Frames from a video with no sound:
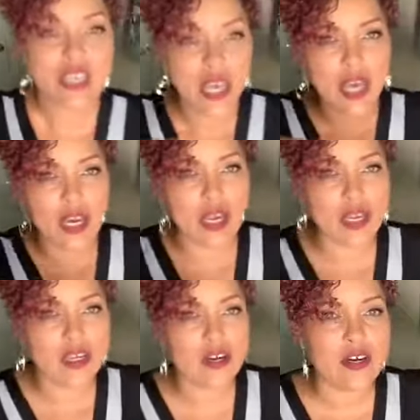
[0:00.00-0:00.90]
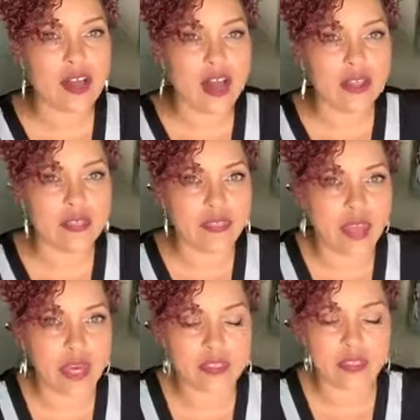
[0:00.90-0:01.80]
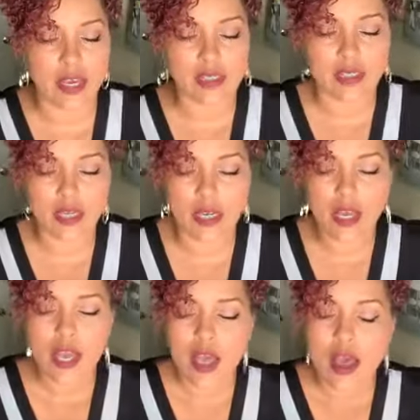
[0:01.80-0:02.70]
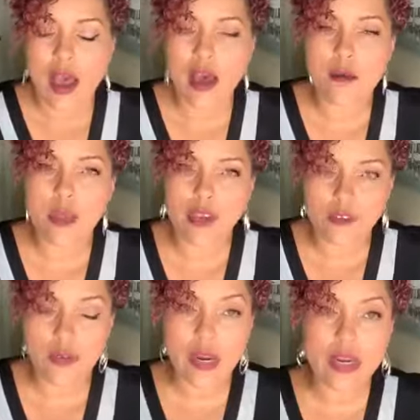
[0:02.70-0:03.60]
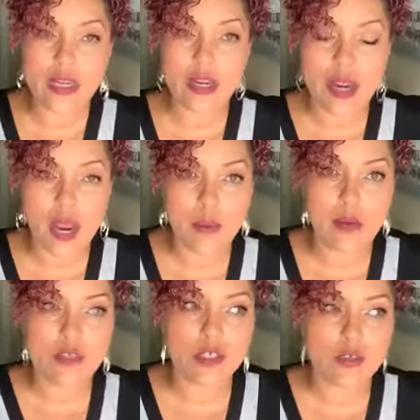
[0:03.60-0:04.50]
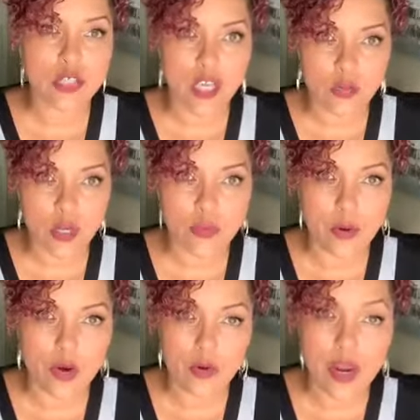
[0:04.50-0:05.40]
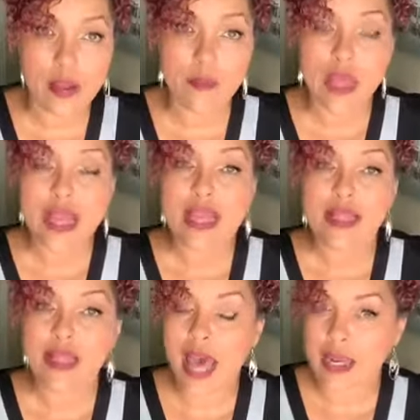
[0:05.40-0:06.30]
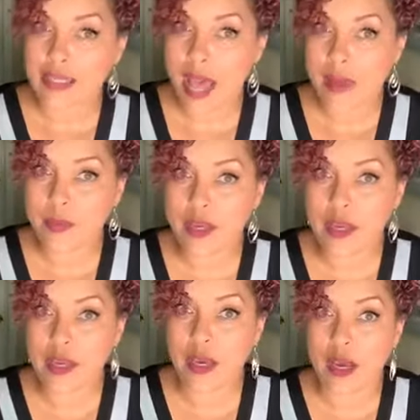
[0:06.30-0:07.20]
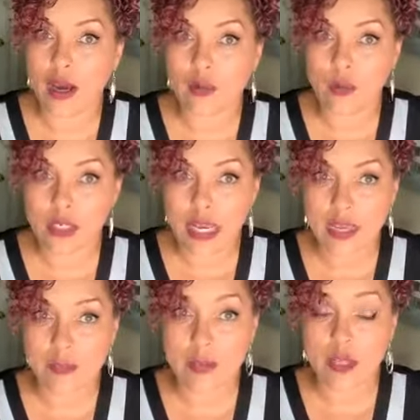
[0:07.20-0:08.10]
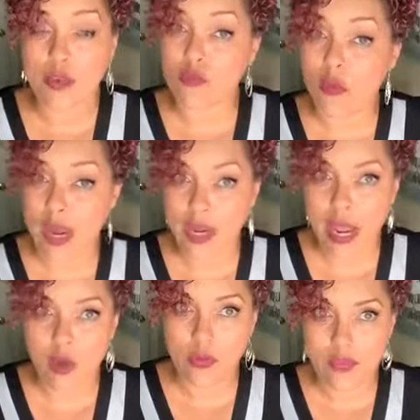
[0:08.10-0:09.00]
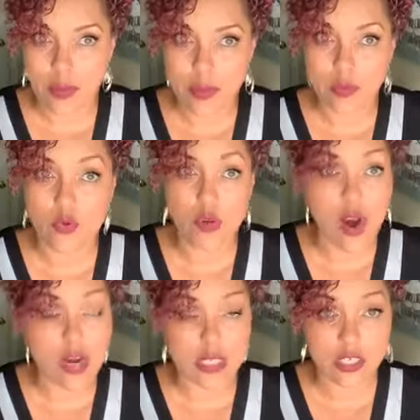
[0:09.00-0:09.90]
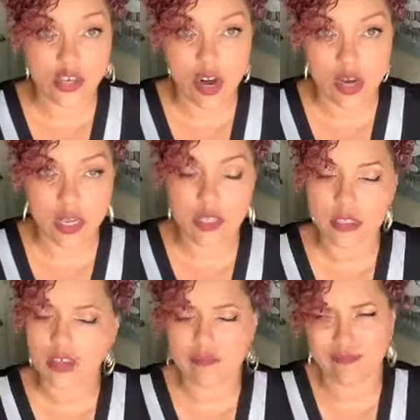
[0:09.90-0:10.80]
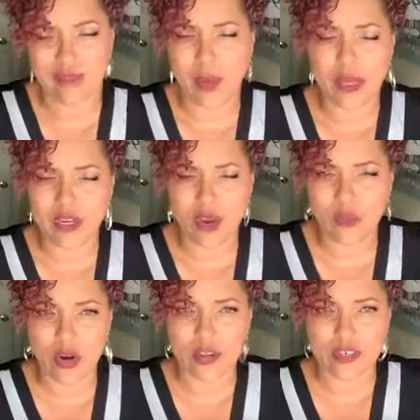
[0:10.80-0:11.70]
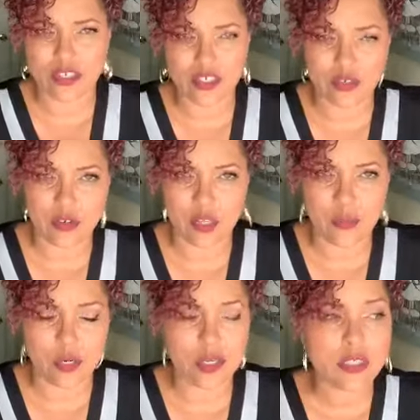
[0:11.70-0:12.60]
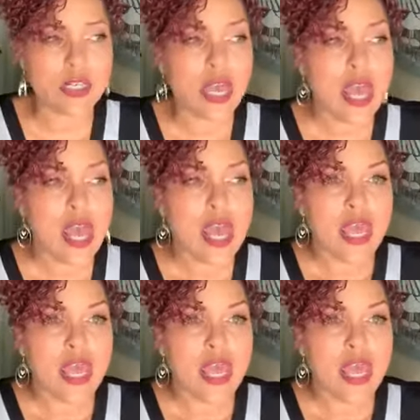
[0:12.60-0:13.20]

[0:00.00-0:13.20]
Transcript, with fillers: just kidding. You're not that sketchy. Um, if you're ready to get in a high profit zone 10 week program, that is happening. Um, we're taking people in right now. We've had people who've already started. So, I mean, don't worry. They're just early birds.